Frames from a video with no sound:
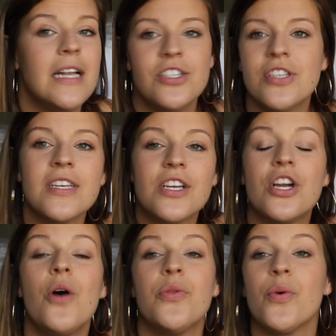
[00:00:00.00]
Just like
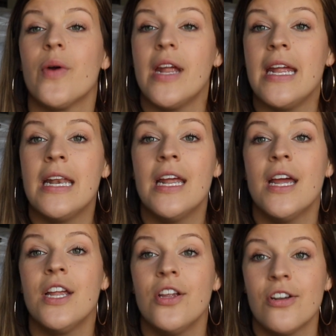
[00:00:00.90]
go through it in
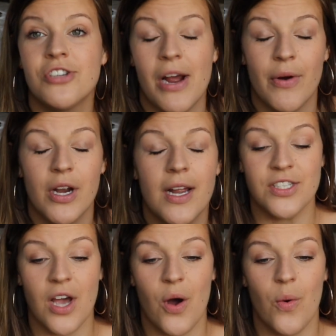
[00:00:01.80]
your shower.
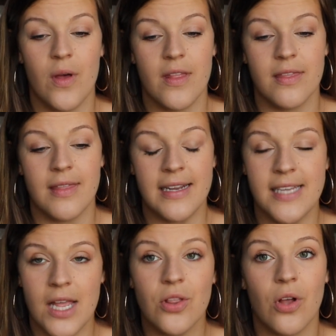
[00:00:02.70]
So they
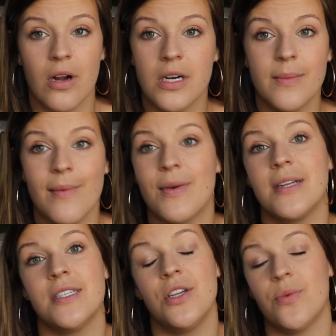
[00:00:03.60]
take longer to
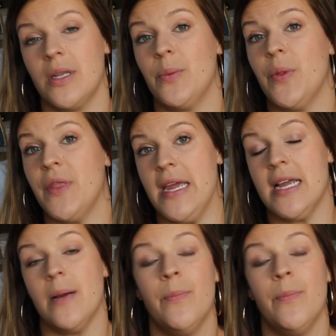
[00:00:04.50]
memorize than you really would think.